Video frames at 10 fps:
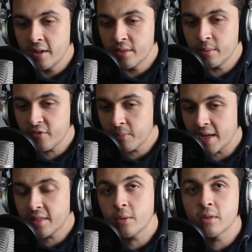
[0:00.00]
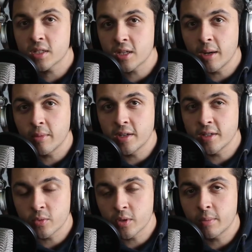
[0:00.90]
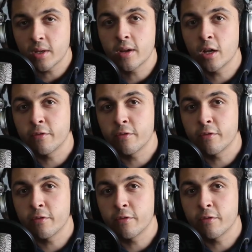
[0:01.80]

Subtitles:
The main thing with the timeline is we're going to be going